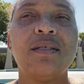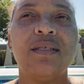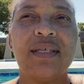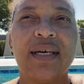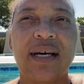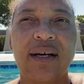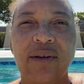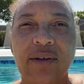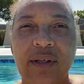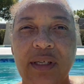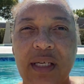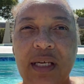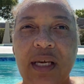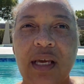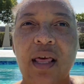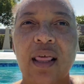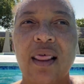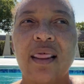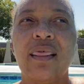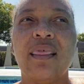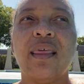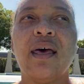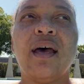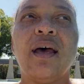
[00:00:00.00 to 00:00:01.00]
doubting
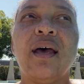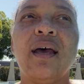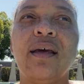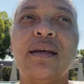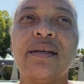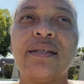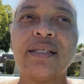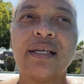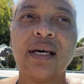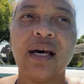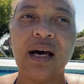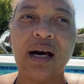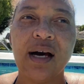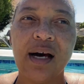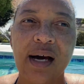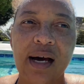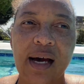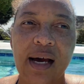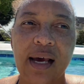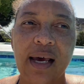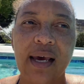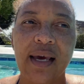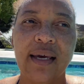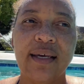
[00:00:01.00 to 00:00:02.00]
that
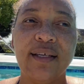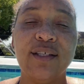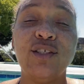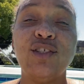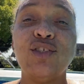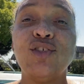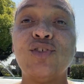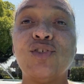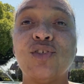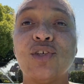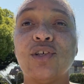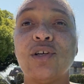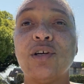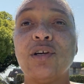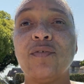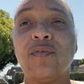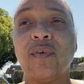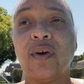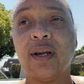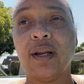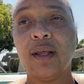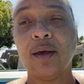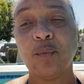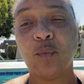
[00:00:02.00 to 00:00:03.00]
I deserve
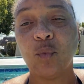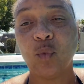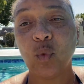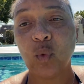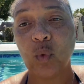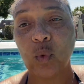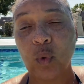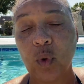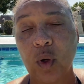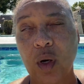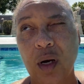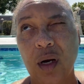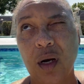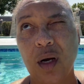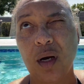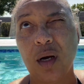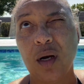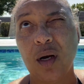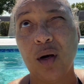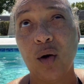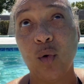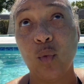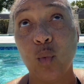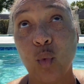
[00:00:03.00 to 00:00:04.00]
and am
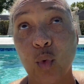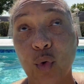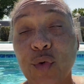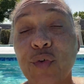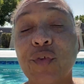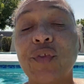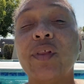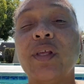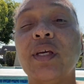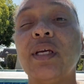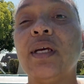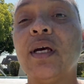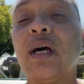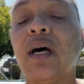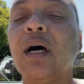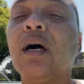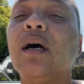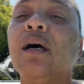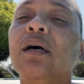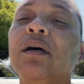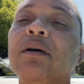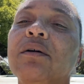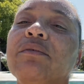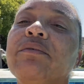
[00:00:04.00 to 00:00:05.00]
worthy
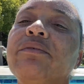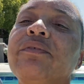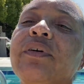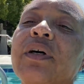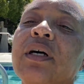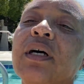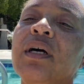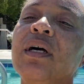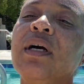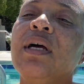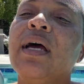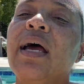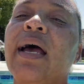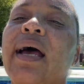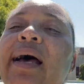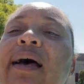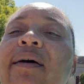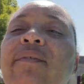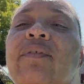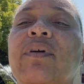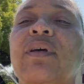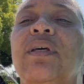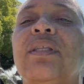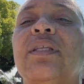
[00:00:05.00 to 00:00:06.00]
of
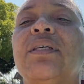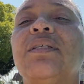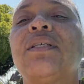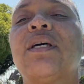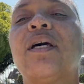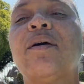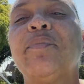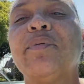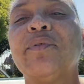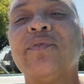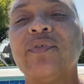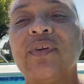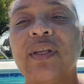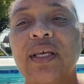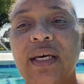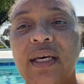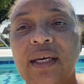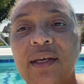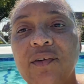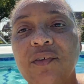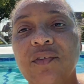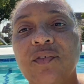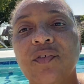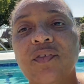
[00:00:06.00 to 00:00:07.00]
having the type of
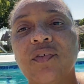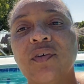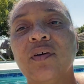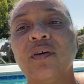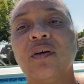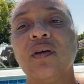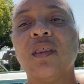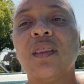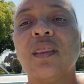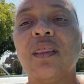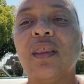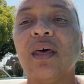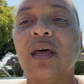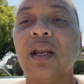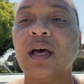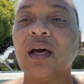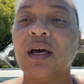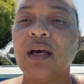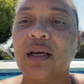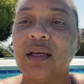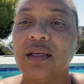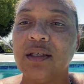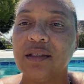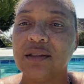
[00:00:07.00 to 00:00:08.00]
life that
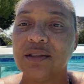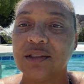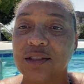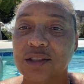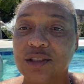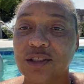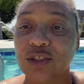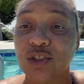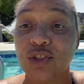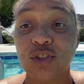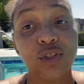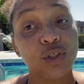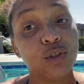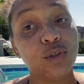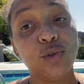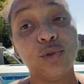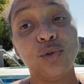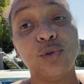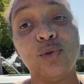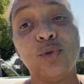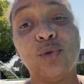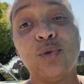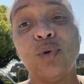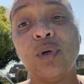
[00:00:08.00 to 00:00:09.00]
I
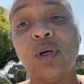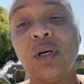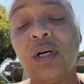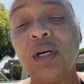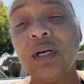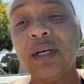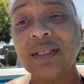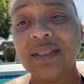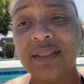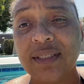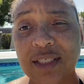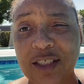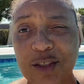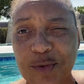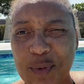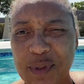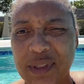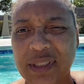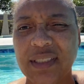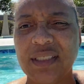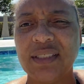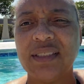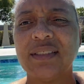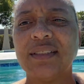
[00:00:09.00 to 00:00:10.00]
so
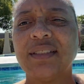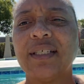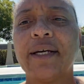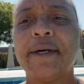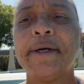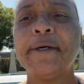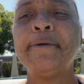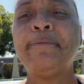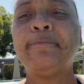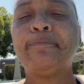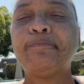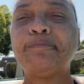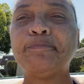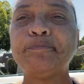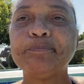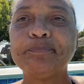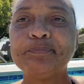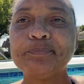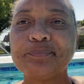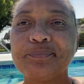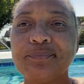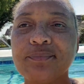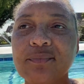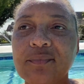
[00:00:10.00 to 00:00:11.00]
desperately desire.
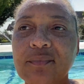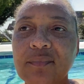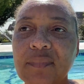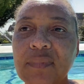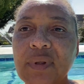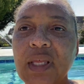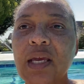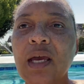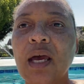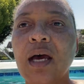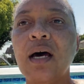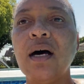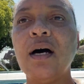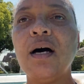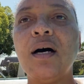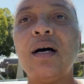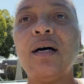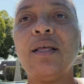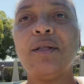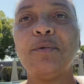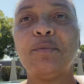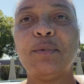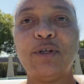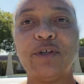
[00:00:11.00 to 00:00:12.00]

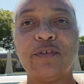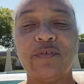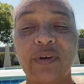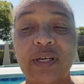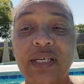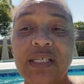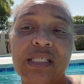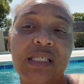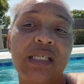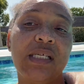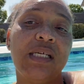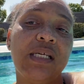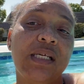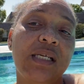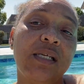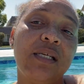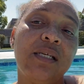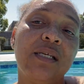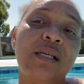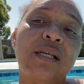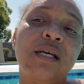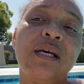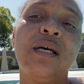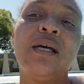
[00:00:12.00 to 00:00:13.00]
The motivation
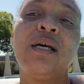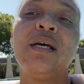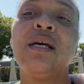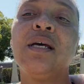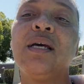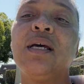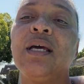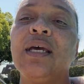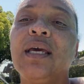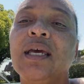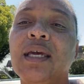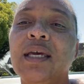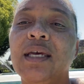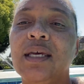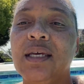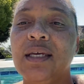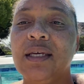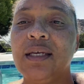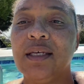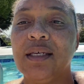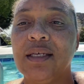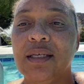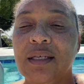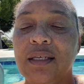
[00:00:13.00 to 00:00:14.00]

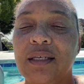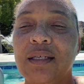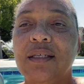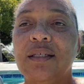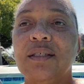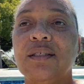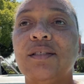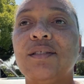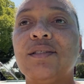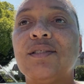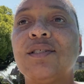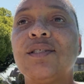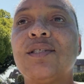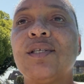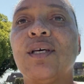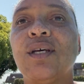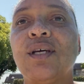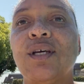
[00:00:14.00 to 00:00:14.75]
is